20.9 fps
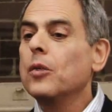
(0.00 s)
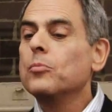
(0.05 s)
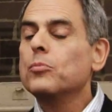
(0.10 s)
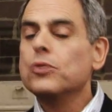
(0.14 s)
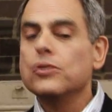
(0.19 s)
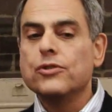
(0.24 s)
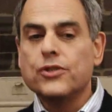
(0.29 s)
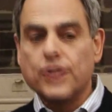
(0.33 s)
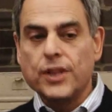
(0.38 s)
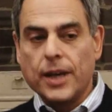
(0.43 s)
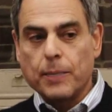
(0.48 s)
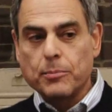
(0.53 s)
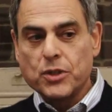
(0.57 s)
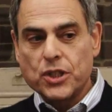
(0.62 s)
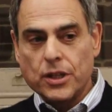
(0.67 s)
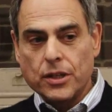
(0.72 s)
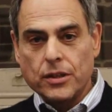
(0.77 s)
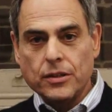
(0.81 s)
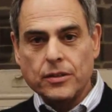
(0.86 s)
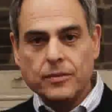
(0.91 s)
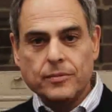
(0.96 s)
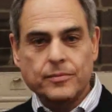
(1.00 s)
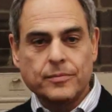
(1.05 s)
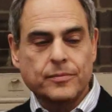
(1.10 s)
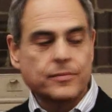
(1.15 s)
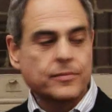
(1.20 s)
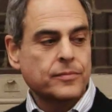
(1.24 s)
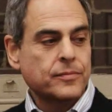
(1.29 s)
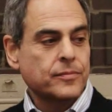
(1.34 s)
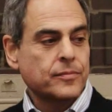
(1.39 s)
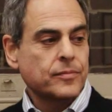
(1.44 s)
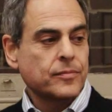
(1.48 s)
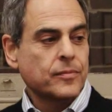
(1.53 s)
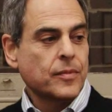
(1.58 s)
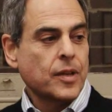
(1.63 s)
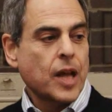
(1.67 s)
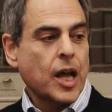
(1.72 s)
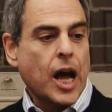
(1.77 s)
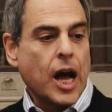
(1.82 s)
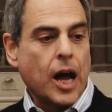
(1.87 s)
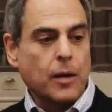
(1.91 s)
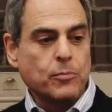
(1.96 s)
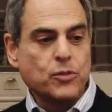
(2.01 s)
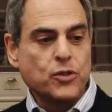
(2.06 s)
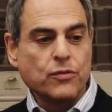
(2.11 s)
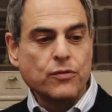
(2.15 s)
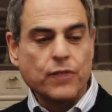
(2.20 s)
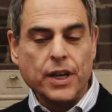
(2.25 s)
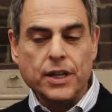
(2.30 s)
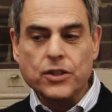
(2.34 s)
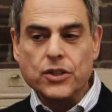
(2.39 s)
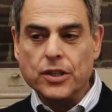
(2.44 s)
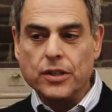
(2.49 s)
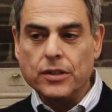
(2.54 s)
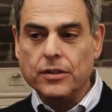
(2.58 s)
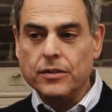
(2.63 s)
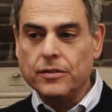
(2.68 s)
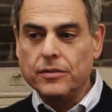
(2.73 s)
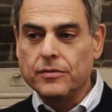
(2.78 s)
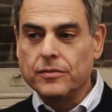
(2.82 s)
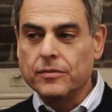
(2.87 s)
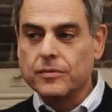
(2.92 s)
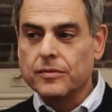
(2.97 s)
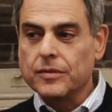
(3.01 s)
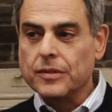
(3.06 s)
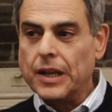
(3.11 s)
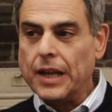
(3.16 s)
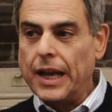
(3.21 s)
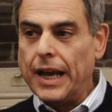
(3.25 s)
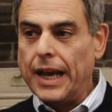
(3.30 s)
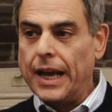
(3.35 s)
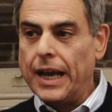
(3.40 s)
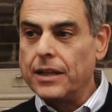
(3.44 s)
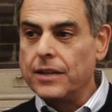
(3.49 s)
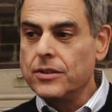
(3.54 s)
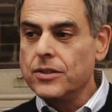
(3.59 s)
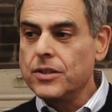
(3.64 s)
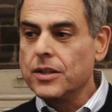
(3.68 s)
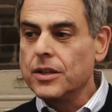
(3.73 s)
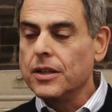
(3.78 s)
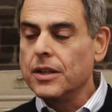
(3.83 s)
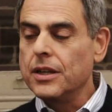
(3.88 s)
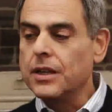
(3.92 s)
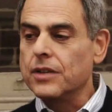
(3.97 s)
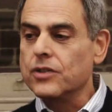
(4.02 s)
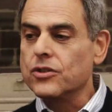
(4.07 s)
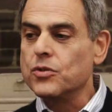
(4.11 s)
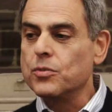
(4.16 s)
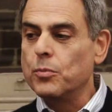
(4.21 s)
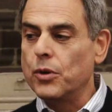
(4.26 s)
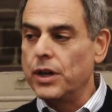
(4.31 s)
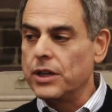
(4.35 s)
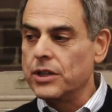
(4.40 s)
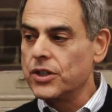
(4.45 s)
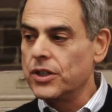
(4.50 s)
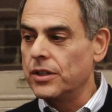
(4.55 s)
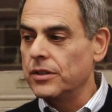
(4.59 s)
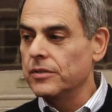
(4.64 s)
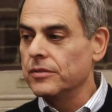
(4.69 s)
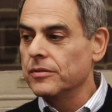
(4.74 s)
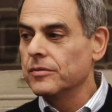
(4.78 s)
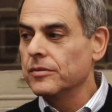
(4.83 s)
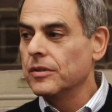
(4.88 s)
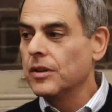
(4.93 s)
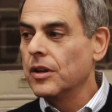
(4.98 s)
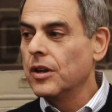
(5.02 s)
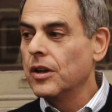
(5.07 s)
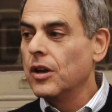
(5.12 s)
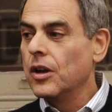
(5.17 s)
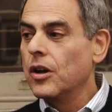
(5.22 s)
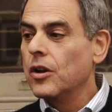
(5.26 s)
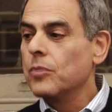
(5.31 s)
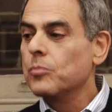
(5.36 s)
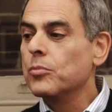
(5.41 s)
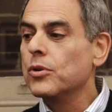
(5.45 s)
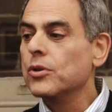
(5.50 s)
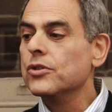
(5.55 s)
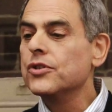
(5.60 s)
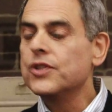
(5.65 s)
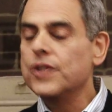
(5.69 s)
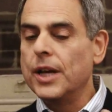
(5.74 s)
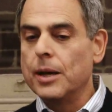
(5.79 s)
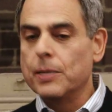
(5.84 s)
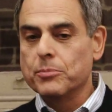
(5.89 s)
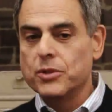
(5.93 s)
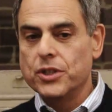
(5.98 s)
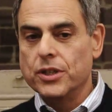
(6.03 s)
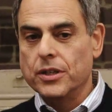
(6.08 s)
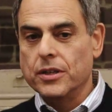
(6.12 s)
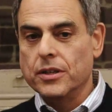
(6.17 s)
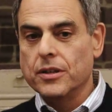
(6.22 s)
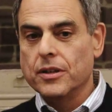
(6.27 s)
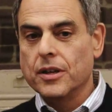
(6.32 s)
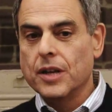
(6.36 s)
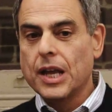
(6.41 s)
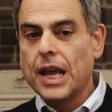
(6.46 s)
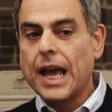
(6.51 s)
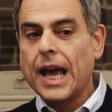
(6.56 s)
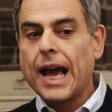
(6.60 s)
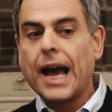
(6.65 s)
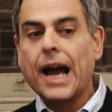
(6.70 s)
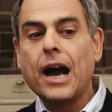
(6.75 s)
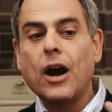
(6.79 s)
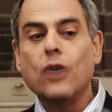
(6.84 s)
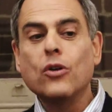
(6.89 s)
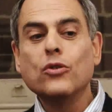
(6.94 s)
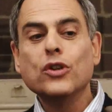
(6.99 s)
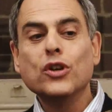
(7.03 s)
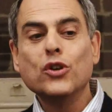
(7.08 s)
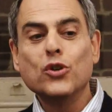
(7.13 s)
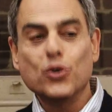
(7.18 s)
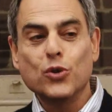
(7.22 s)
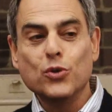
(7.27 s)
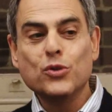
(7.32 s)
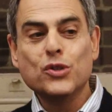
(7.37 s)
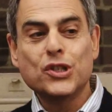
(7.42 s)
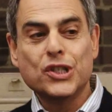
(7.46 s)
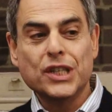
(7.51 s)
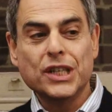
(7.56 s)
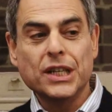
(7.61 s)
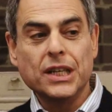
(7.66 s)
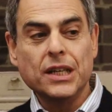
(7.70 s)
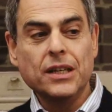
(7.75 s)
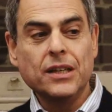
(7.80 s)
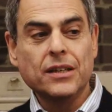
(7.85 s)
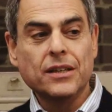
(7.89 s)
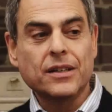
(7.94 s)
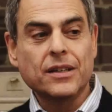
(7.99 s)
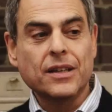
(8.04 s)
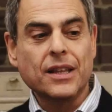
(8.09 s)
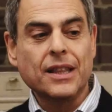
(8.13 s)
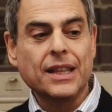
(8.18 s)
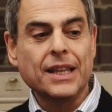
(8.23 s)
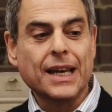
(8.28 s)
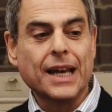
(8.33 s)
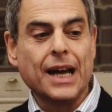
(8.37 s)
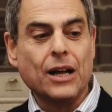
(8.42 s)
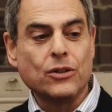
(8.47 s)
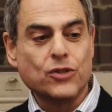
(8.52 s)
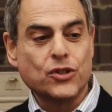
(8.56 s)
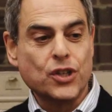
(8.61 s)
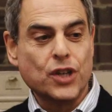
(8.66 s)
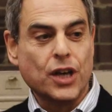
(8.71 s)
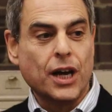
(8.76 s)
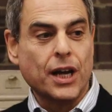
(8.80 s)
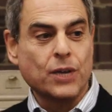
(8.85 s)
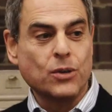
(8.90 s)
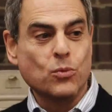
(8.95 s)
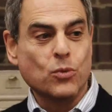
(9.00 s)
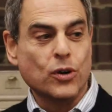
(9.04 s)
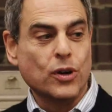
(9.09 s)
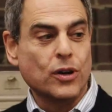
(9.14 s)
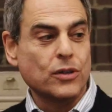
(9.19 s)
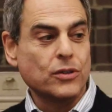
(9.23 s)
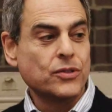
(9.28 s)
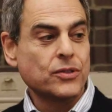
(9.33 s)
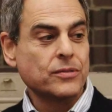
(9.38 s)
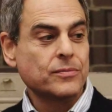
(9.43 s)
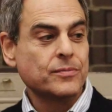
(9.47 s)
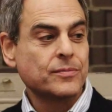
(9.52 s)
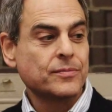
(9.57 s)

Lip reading: Perception, observation, and expression. Perception. How do you see the outside world?